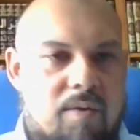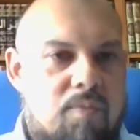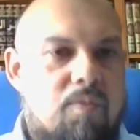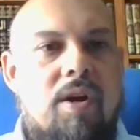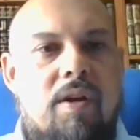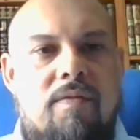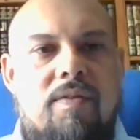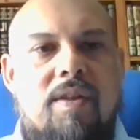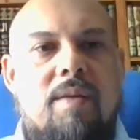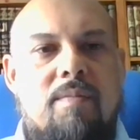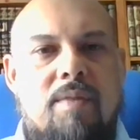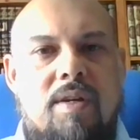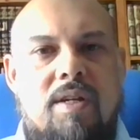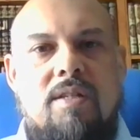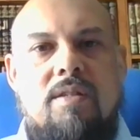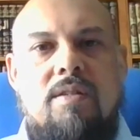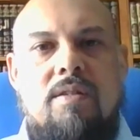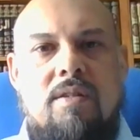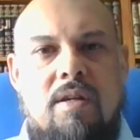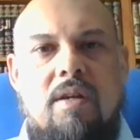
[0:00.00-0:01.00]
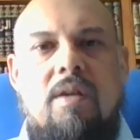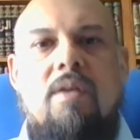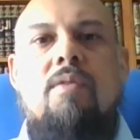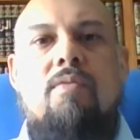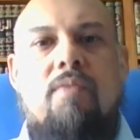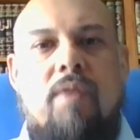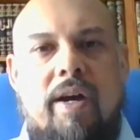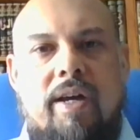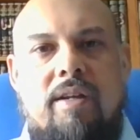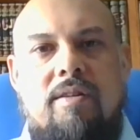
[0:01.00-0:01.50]
And one of them is
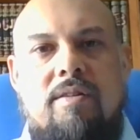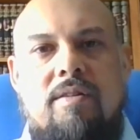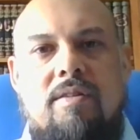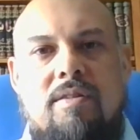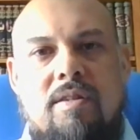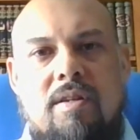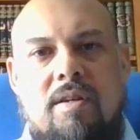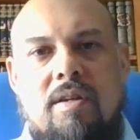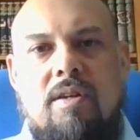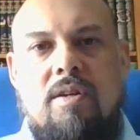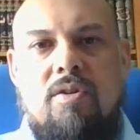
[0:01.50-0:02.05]
finance.